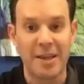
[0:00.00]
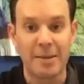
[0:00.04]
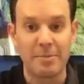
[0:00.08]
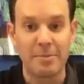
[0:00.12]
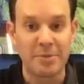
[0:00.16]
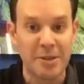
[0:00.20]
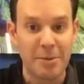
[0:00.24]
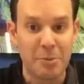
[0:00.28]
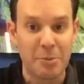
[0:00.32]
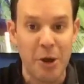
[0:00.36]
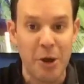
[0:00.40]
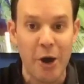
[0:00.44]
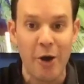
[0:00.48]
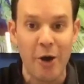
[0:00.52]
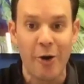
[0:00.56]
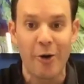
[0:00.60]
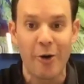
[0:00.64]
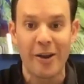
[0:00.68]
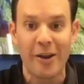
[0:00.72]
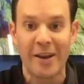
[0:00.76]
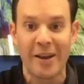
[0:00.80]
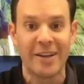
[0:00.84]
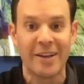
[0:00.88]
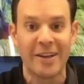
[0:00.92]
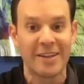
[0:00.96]
zip code
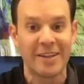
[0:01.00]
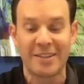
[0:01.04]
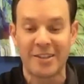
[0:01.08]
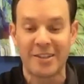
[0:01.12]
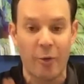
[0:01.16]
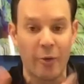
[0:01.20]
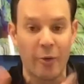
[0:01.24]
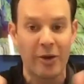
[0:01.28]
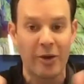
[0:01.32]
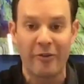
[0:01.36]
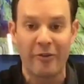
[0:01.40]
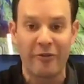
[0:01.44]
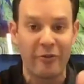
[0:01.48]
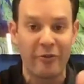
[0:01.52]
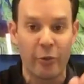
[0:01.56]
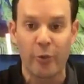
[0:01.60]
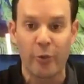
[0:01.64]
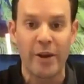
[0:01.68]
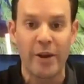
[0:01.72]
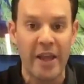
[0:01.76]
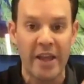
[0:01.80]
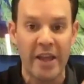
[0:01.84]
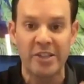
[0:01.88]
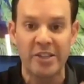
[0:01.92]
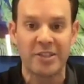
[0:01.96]
and it's going to 3
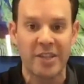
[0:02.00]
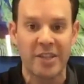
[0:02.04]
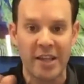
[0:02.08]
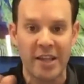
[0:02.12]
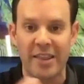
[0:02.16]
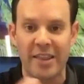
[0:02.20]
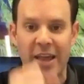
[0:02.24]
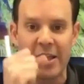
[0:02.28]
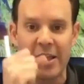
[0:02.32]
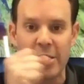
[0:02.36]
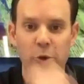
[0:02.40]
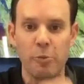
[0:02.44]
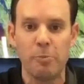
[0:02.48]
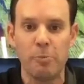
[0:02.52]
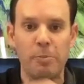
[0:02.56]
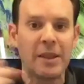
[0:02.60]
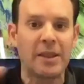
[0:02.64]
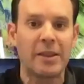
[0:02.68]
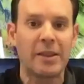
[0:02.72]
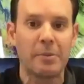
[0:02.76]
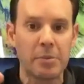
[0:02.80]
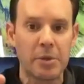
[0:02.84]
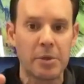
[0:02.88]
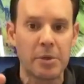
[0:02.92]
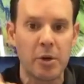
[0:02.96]
agents that you beat
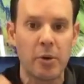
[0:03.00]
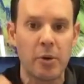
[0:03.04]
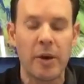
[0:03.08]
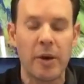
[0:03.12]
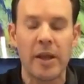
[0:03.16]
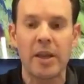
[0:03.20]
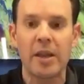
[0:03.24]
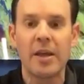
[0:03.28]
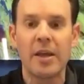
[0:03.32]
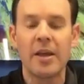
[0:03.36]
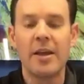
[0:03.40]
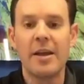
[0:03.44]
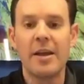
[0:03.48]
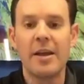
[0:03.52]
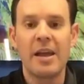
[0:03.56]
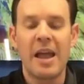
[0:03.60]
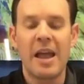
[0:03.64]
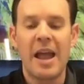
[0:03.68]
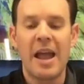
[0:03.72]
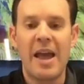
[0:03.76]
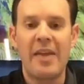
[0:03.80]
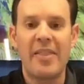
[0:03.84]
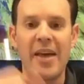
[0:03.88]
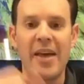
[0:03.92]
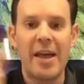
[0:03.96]
them to it,
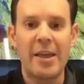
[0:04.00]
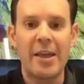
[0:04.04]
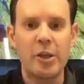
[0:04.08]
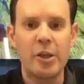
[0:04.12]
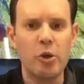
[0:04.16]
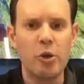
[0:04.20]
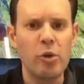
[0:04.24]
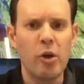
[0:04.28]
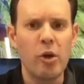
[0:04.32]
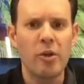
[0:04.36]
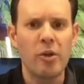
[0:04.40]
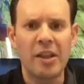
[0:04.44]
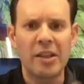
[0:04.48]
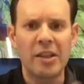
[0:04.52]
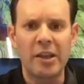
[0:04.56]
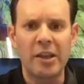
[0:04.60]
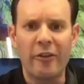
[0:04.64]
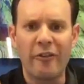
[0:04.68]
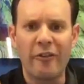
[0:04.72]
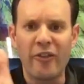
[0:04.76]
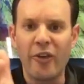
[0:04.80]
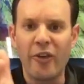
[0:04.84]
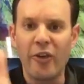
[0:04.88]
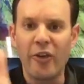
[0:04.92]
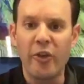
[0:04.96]
and that that they're
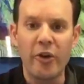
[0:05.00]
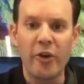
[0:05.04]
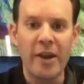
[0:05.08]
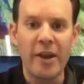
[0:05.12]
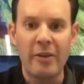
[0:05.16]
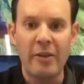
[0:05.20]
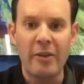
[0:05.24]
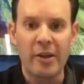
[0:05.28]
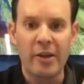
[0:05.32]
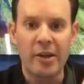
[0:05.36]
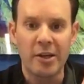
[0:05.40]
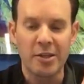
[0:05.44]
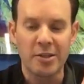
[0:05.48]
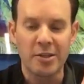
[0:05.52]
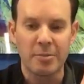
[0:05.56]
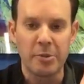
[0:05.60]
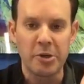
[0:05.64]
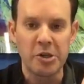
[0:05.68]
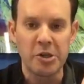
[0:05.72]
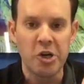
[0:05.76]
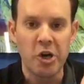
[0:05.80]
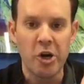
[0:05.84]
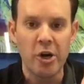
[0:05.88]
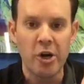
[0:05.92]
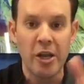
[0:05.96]
further down the customer
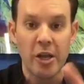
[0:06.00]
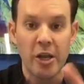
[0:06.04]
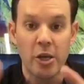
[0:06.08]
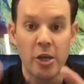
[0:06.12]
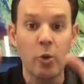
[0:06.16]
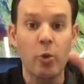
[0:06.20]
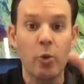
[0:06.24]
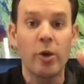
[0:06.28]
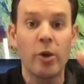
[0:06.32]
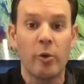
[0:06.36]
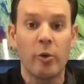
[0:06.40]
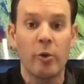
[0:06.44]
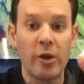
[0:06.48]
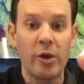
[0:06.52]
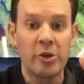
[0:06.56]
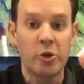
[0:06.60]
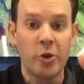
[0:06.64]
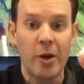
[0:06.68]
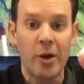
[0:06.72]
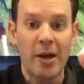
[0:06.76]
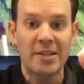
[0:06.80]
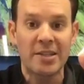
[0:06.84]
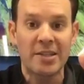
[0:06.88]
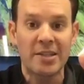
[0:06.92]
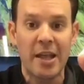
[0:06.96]
journey and you want to
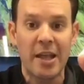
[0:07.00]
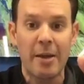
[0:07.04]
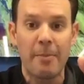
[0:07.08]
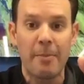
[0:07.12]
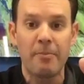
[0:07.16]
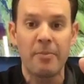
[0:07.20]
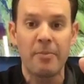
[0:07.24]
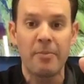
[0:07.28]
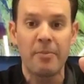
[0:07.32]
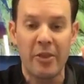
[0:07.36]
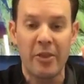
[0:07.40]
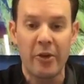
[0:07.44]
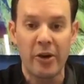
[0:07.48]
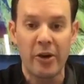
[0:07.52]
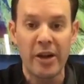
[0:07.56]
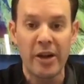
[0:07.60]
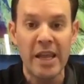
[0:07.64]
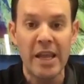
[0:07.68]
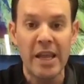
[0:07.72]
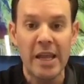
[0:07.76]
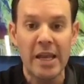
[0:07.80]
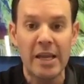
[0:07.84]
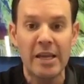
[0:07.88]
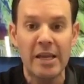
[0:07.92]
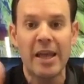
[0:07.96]
address them and their
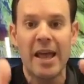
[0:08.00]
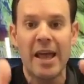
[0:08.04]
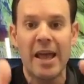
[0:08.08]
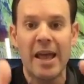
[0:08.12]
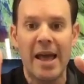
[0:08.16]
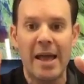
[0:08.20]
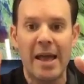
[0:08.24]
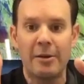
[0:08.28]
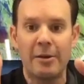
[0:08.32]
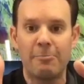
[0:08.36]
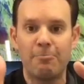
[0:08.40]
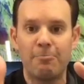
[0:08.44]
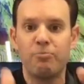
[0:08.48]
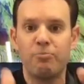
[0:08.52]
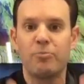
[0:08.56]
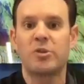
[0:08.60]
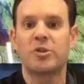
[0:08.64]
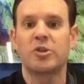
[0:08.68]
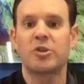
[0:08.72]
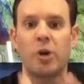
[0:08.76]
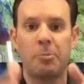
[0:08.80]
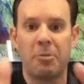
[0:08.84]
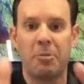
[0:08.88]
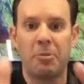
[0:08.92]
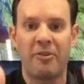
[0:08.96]
need and
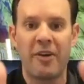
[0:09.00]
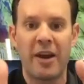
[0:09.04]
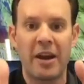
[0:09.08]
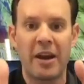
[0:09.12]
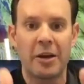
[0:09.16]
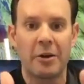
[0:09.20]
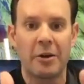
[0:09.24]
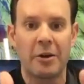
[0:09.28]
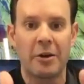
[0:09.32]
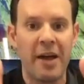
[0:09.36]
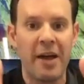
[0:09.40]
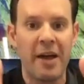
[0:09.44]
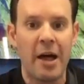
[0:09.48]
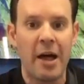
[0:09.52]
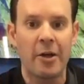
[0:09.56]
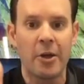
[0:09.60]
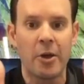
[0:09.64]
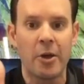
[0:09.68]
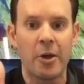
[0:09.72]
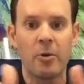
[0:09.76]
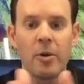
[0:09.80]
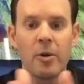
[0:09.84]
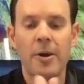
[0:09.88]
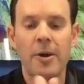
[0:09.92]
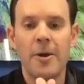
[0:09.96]
start providing your value.
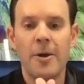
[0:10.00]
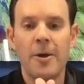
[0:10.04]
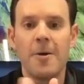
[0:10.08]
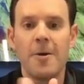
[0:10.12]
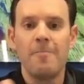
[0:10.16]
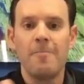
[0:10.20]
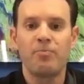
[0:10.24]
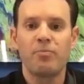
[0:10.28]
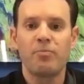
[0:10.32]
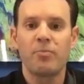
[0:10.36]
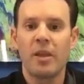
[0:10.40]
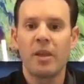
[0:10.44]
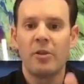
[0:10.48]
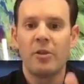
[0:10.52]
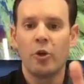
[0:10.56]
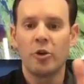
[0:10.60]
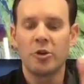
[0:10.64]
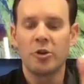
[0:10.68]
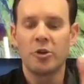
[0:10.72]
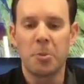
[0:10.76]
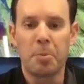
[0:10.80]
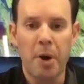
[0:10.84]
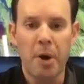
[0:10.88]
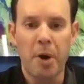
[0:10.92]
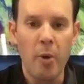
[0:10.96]
Those are
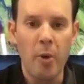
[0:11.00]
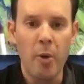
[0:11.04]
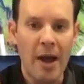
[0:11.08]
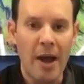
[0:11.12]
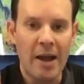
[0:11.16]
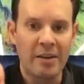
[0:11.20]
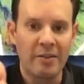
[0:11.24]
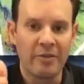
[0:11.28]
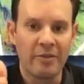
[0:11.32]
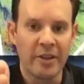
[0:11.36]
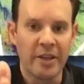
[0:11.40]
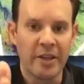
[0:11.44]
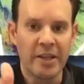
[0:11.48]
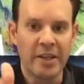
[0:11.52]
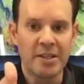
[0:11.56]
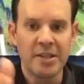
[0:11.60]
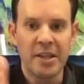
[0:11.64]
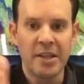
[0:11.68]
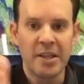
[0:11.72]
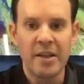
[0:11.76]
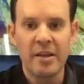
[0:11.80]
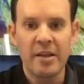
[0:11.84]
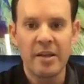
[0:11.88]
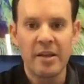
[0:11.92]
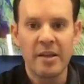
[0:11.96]
proactive leads.
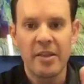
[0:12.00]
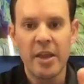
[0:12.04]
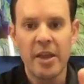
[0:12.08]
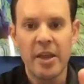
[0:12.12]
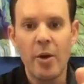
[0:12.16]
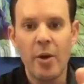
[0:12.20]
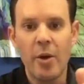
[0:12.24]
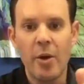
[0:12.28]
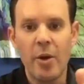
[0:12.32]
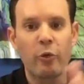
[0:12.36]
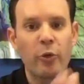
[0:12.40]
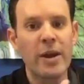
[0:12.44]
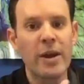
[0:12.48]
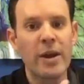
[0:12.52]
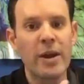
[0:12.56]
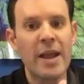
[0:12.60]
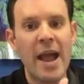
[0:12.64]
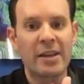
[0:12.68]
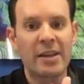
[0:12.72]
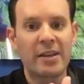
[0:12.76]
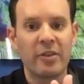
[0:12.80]
Then you have reactive